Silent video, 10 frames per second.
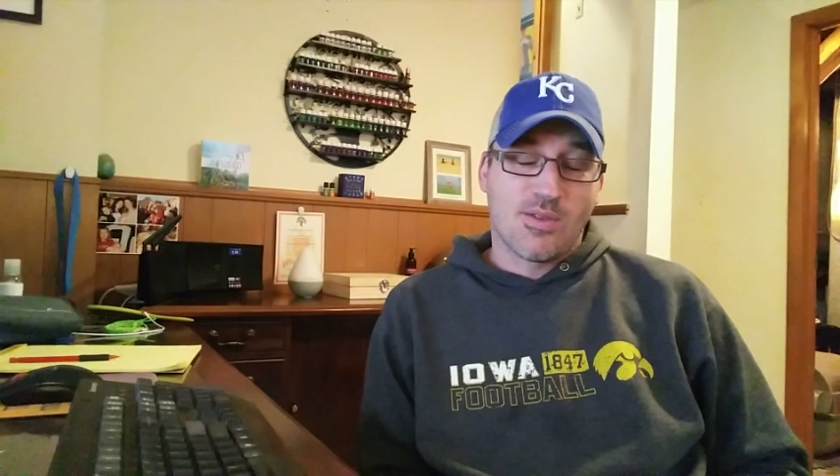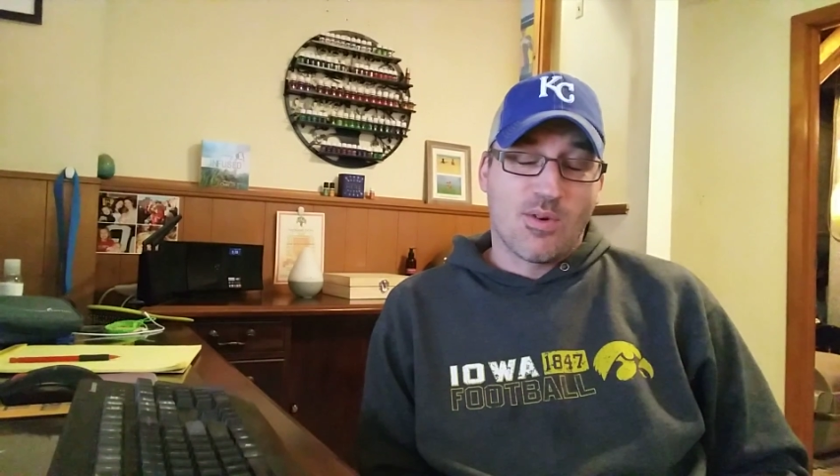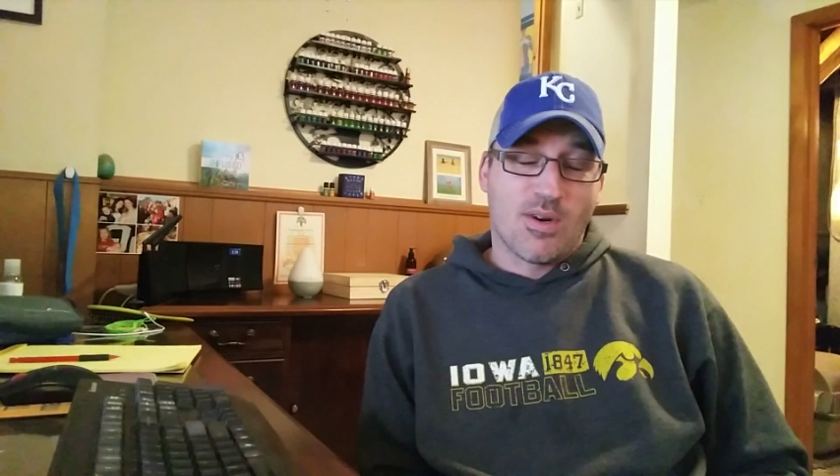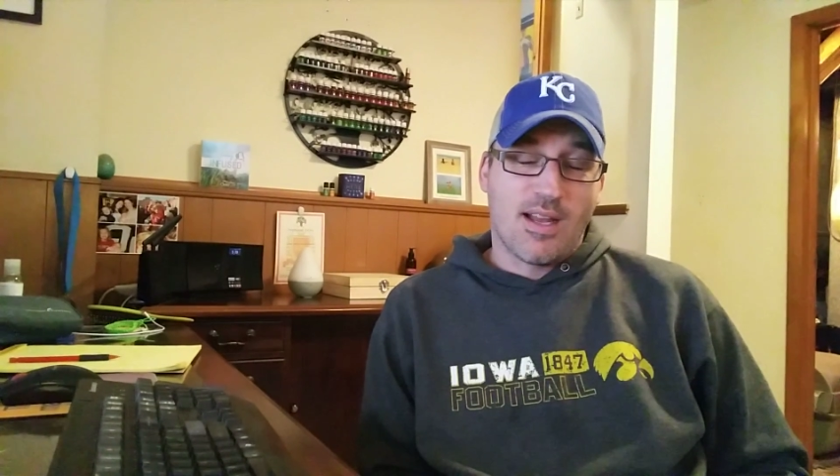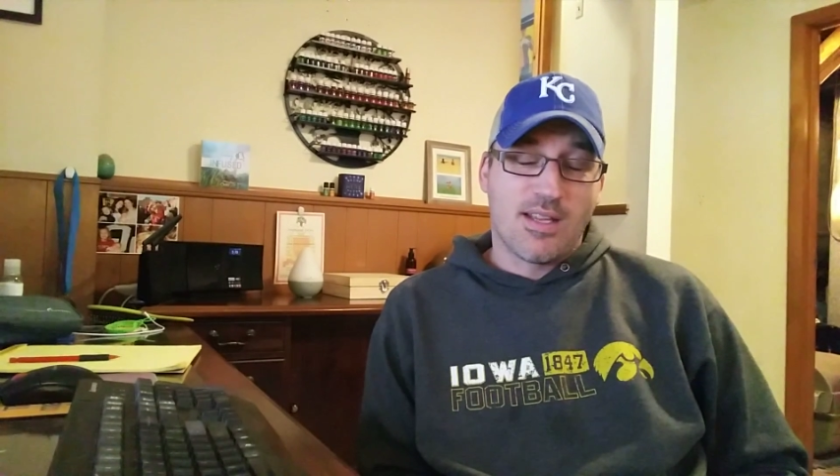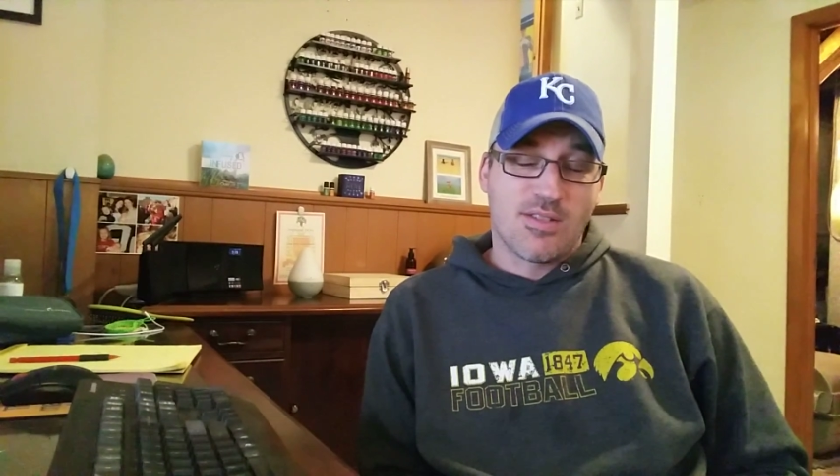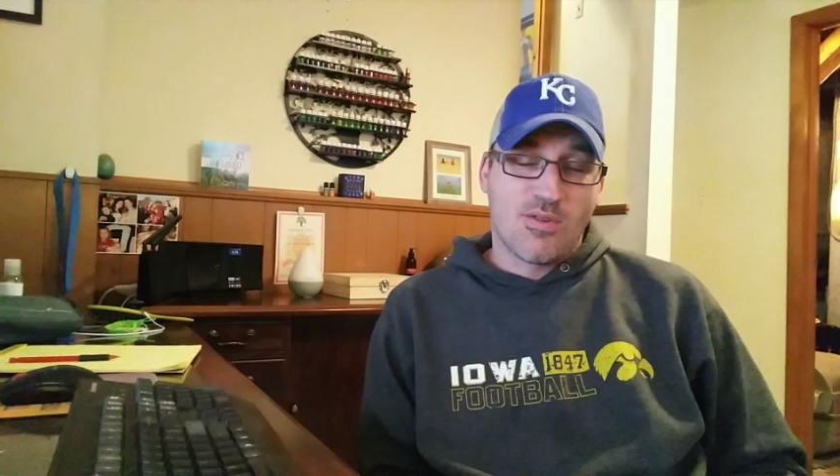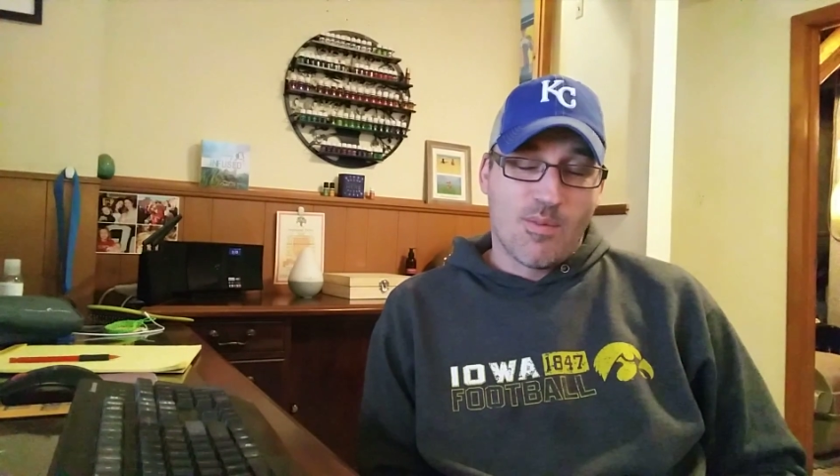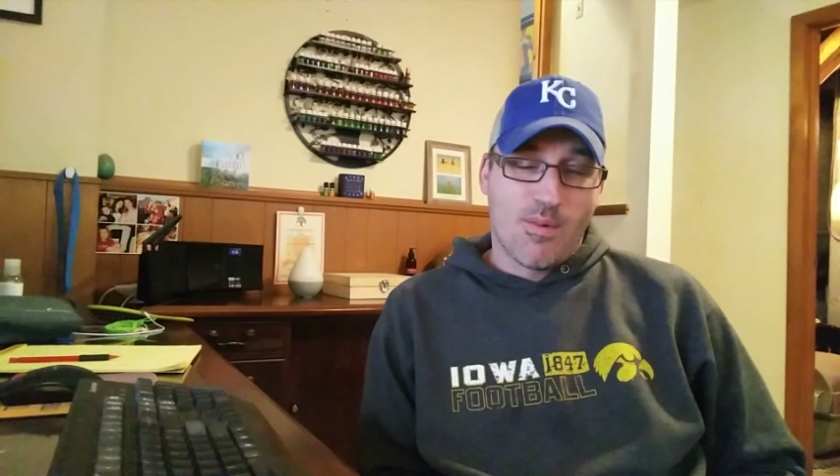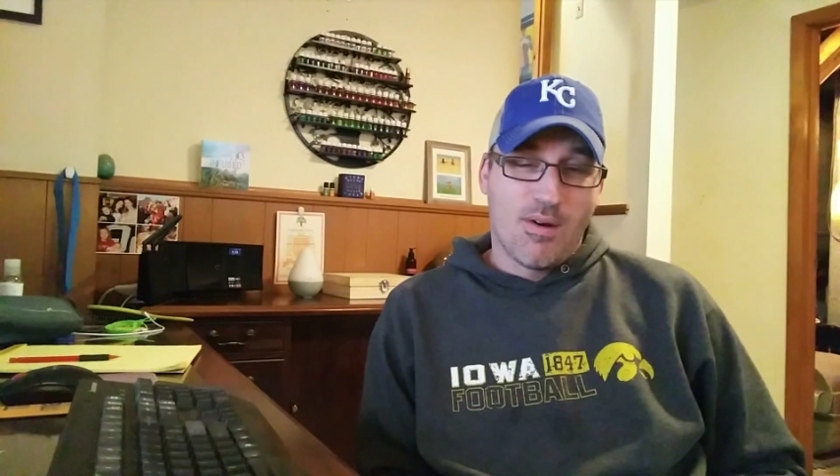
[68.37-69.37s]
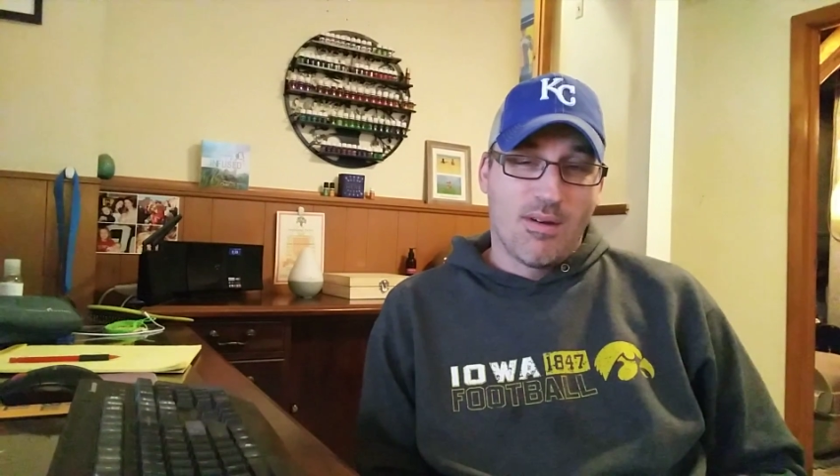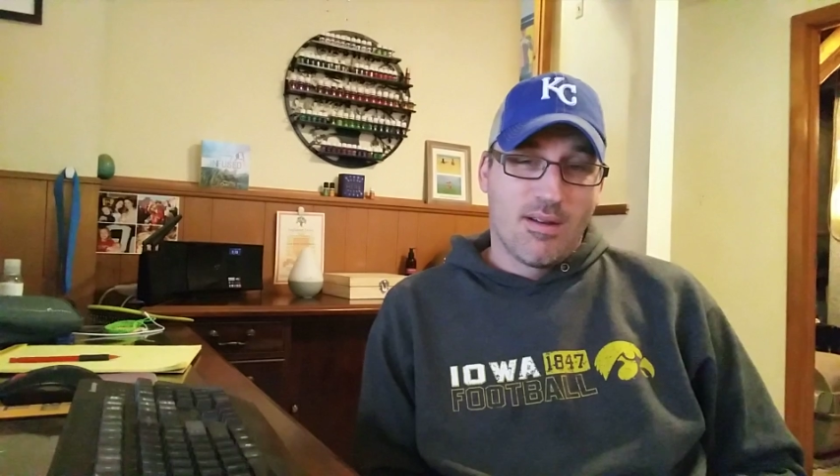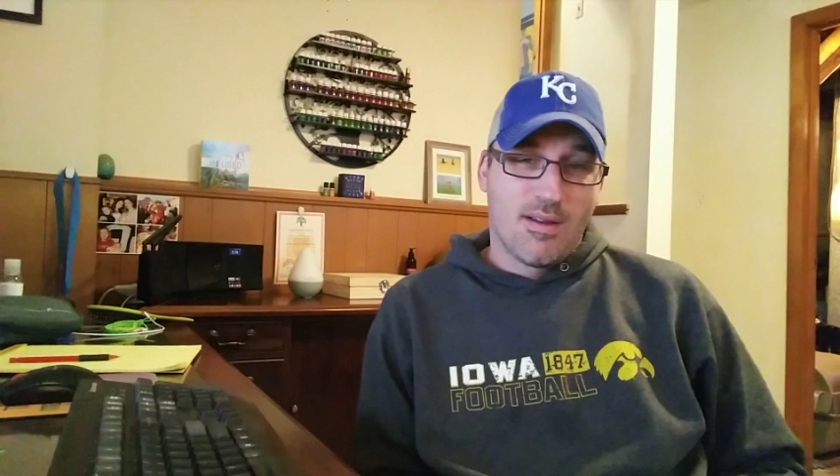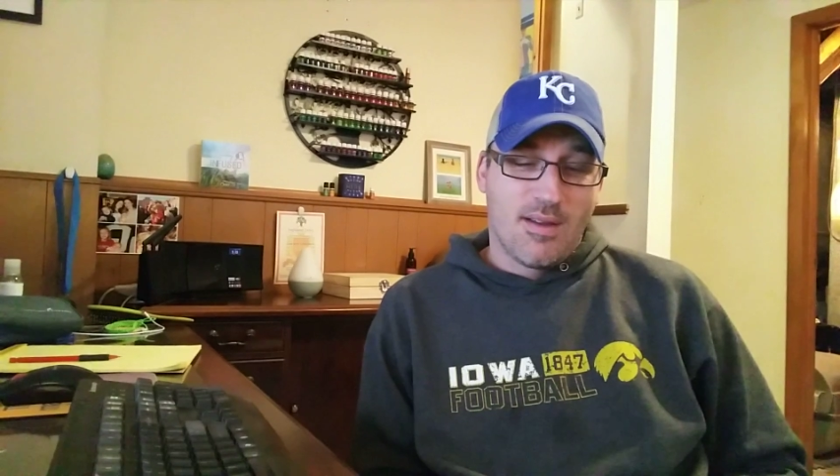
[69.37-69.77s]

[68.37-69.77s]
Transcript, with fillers: sore as normal.